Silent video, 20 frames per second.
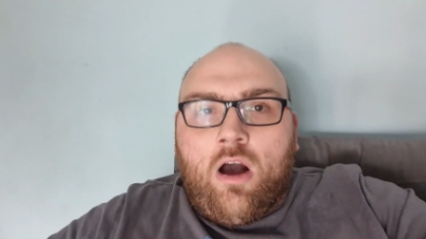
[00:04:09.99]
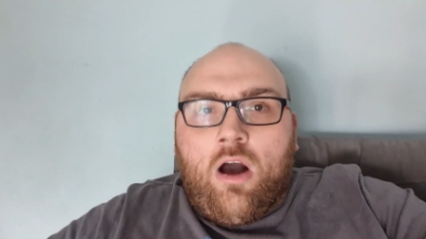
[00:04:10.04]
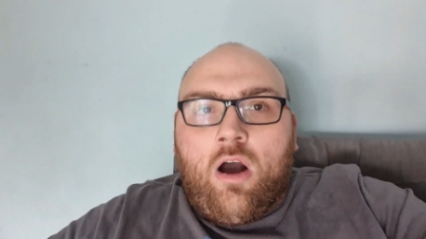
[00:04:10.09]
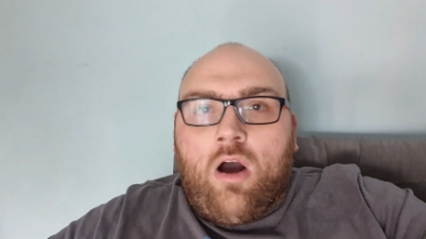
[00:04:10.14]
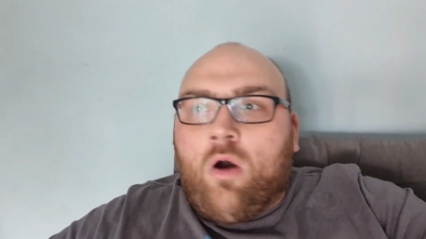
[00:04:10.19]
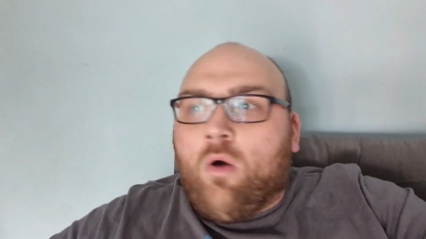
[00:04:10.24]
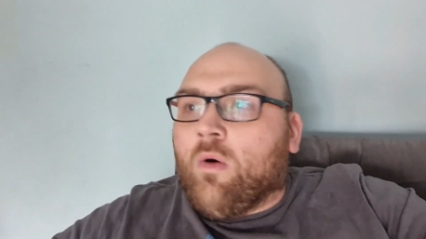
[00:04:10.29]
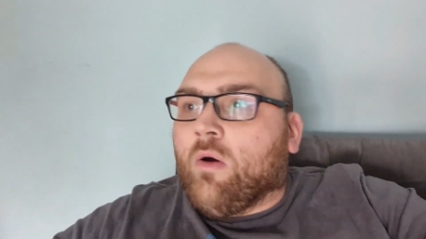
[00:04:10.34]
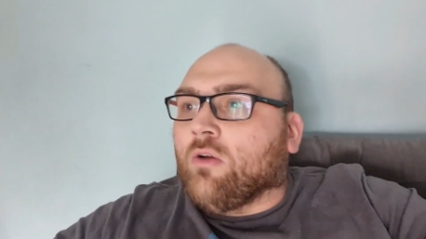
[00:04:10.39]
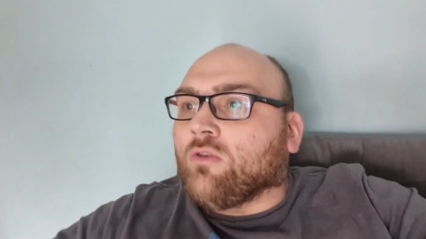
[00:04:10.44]

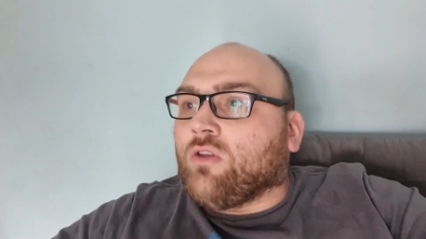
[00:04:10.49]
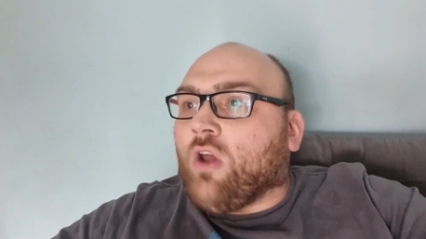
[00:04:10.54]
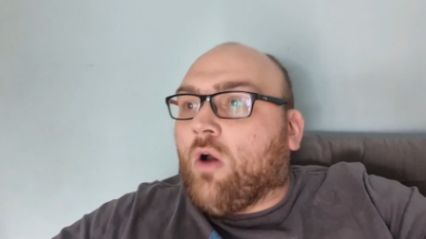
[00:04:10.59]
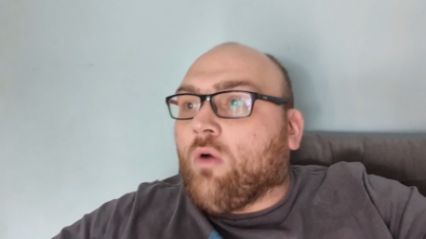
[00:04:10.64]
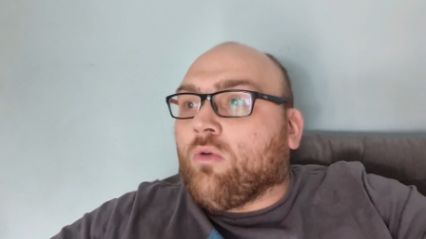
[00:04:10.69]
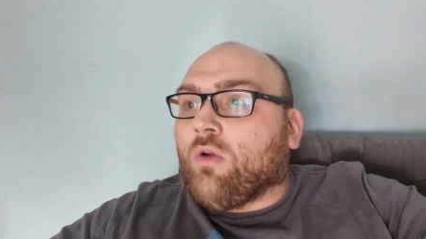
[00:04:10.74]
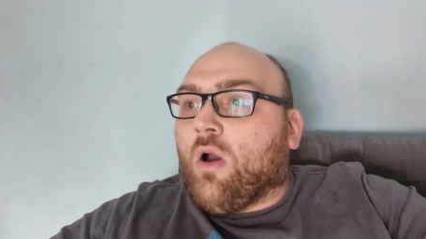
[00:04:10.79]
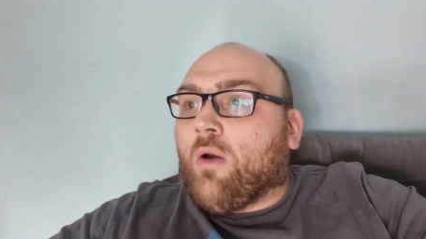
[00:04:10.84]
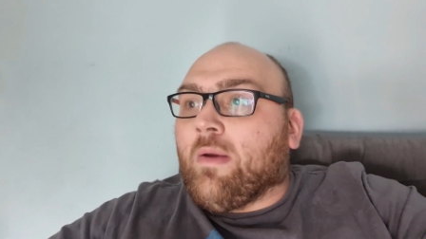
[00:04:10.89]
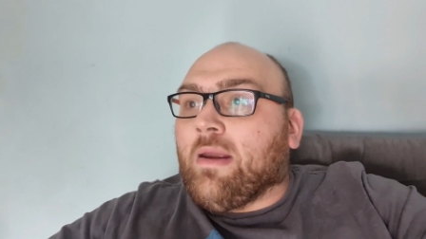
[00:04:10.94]
oh,
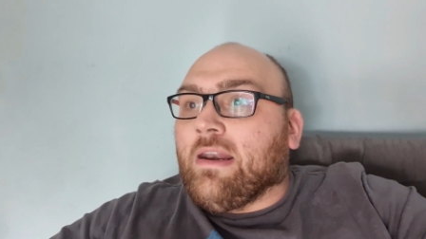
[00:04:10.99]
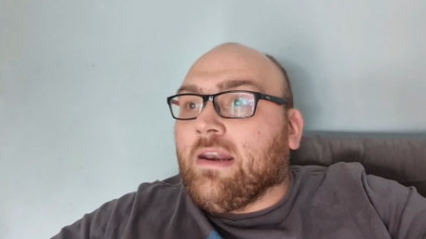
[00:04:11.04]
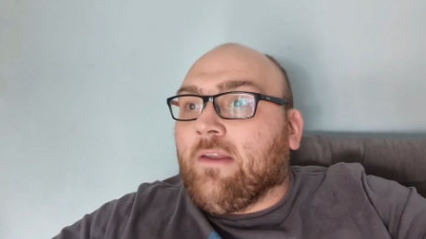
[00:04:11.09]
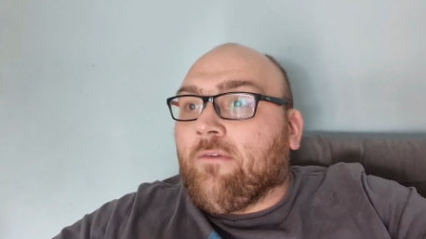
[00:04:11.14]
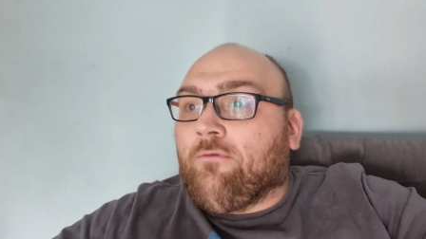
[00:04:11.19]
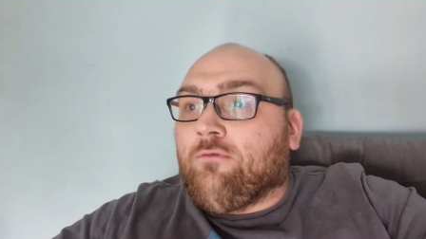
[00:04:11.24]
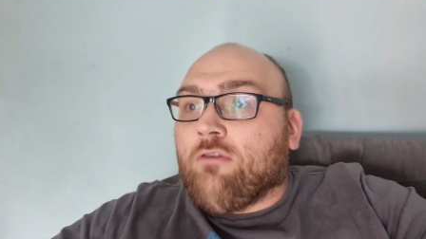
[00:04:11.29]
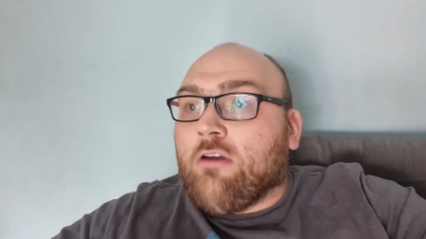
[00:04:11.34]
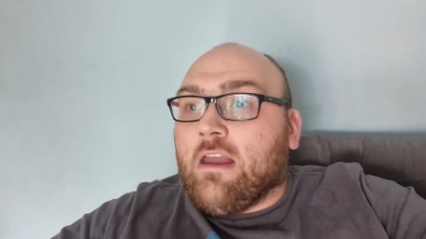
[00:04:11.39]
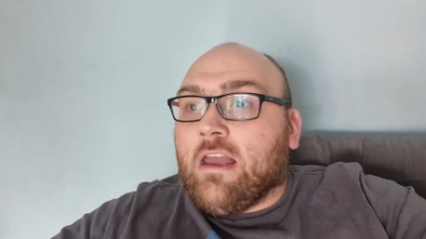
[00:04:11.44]
don't go in
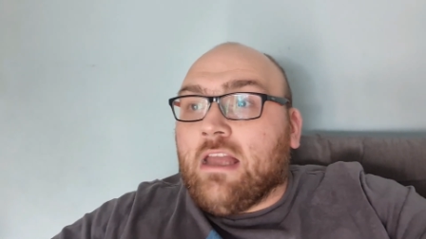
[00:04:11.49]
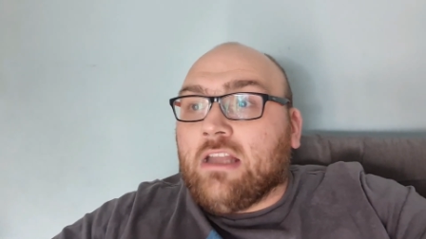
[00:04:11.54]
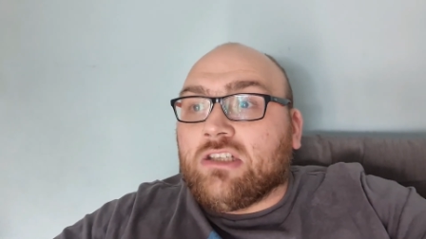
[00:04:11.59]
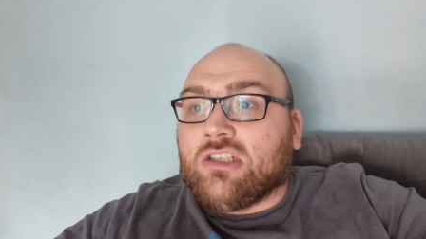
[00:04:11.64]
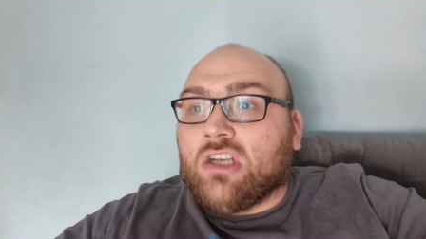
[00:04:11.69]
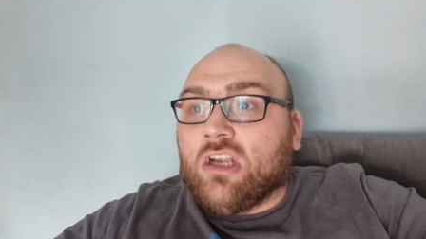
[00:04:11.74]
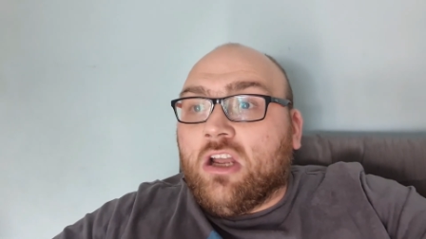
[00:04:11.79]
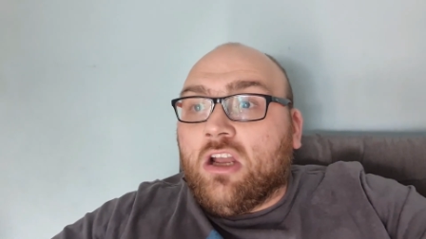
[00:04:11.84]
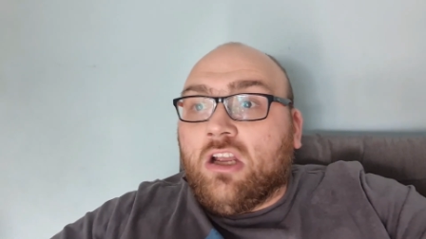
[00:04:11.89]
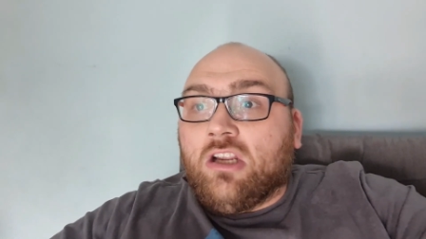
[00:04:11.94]
the
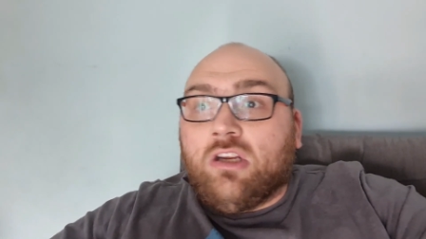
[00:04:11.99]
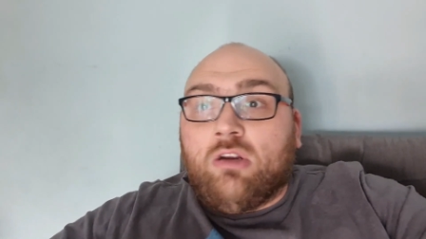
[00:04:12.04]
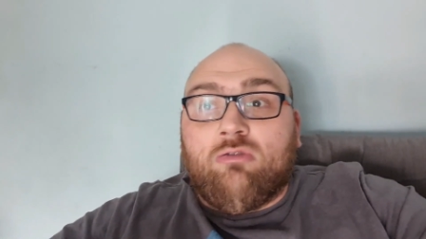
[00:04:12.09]
fridge